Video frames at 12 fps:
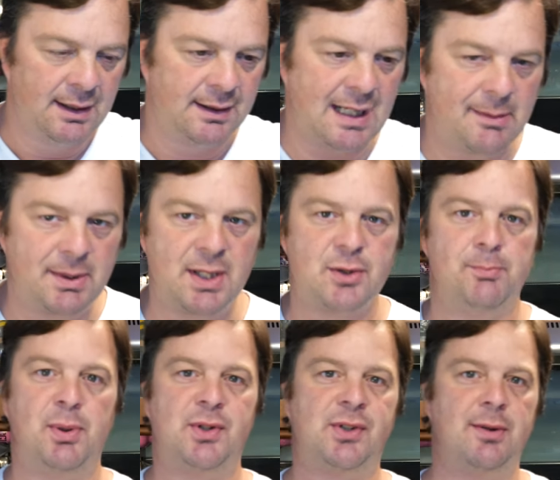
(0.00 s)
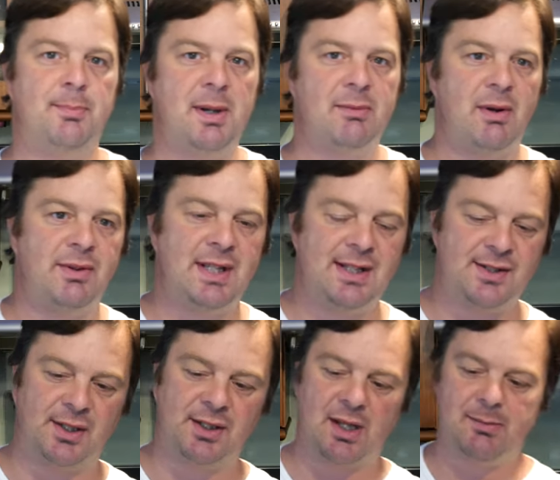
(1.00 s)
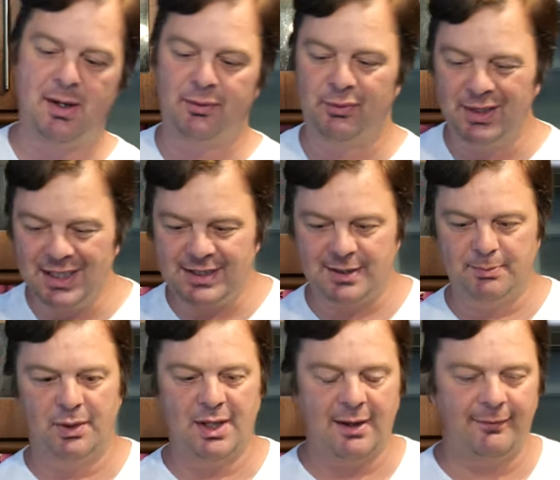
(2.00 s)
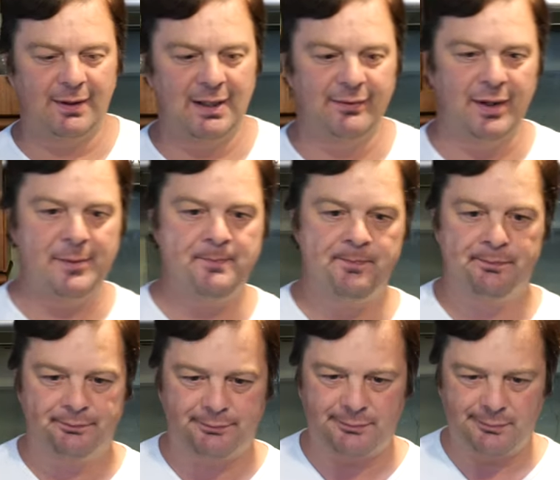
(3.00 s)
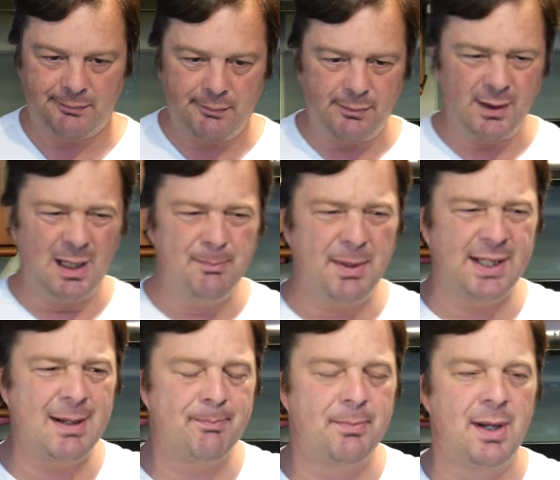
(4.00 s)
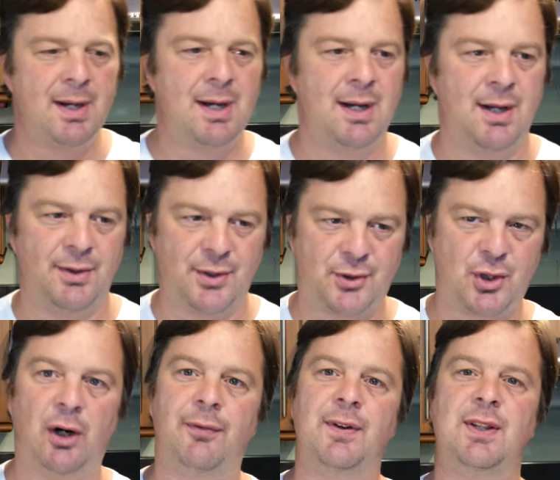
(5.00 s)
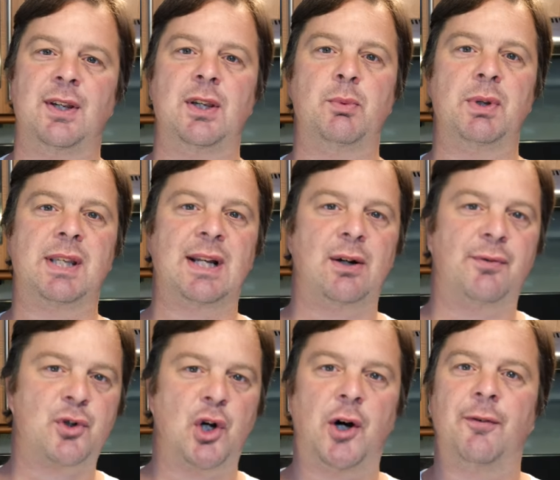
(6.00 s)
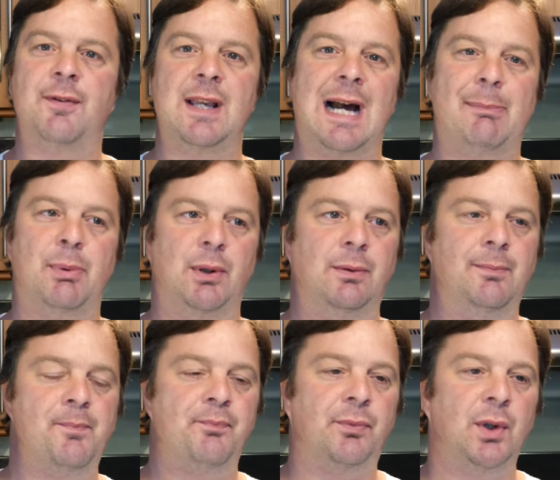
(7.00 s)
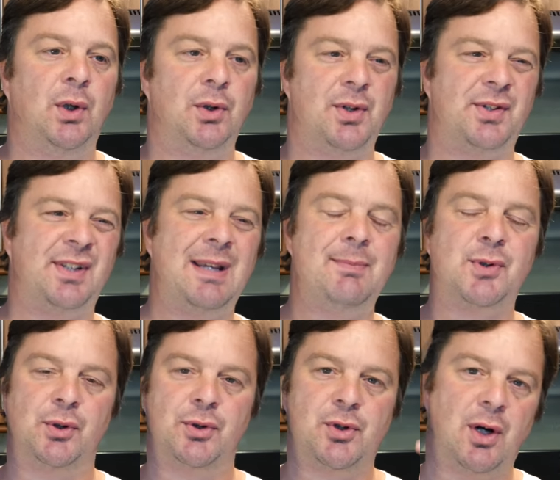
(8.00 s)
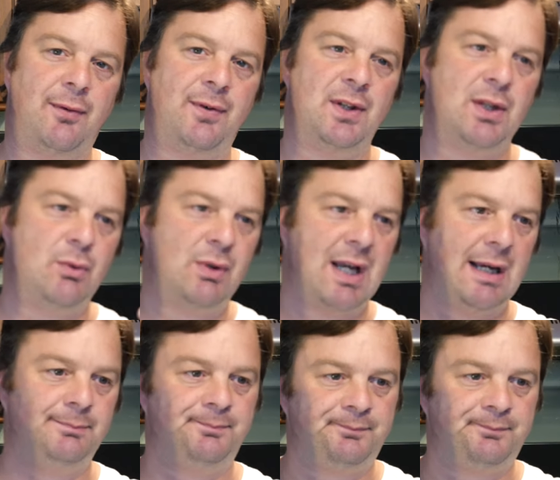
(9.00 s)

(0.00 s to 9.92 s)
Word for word: Carbonation pushes the beer around the inside of the mouth, releases more of that flavour. I'm picking up the toffee that you would get off toffee apple, or the same sort of toffee that you get